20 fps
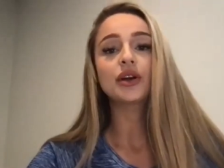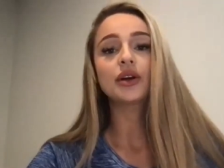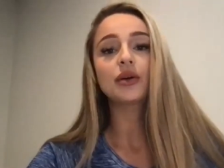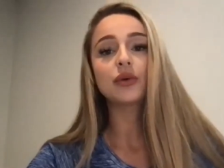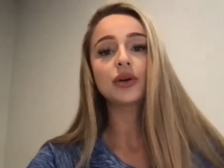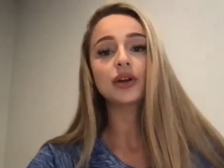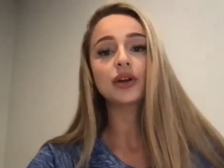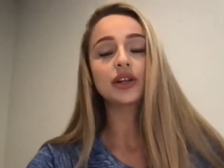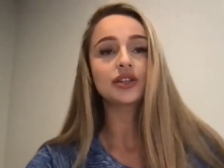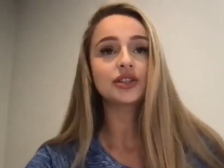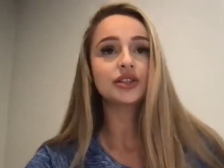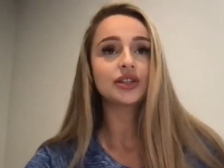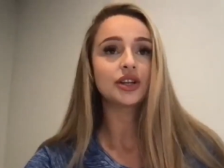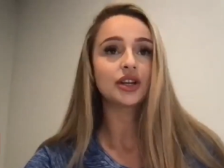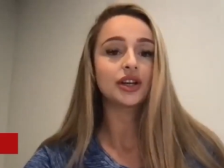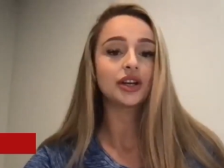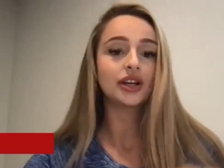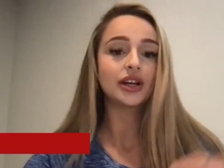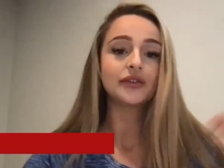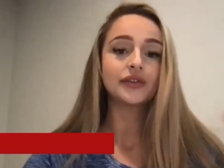uh, What is
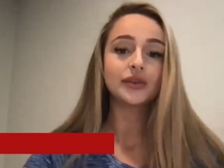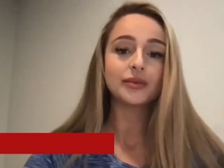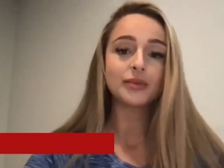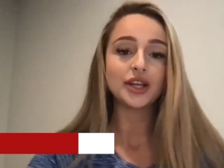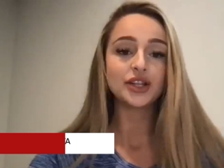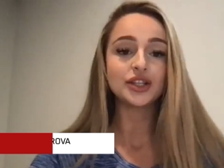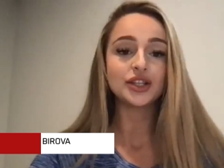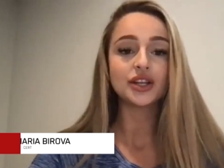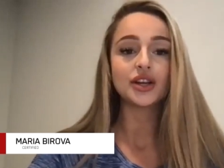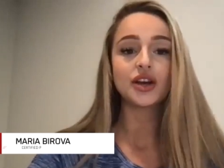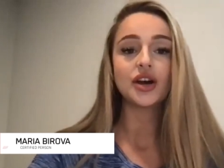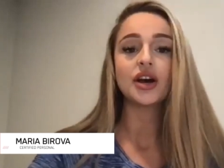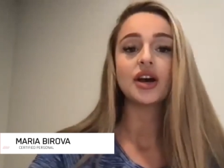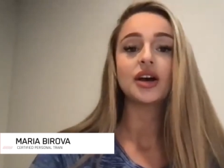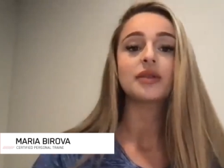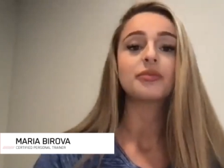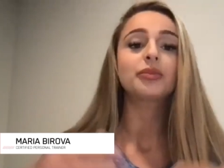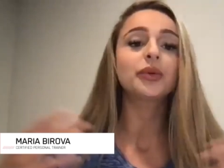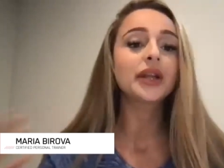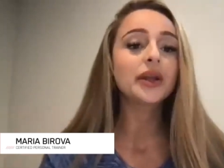your information
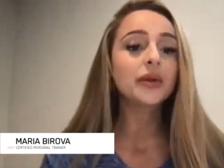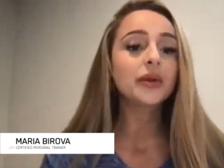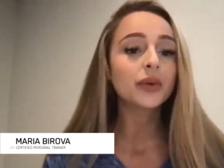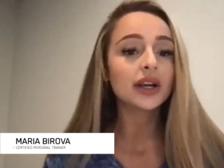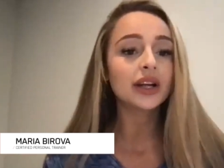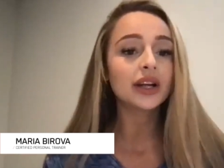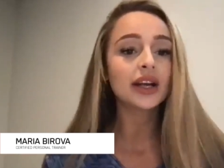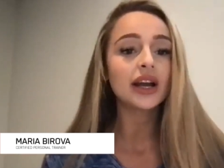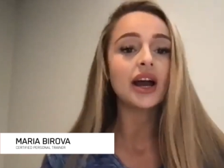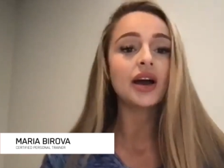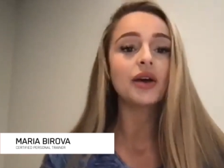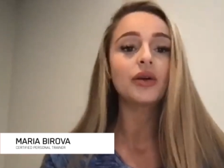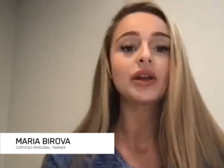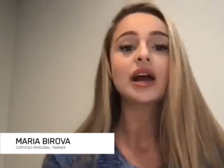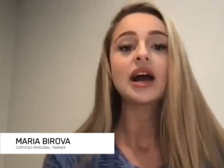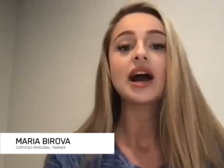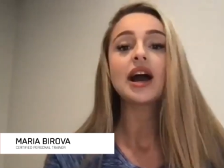on pre workout?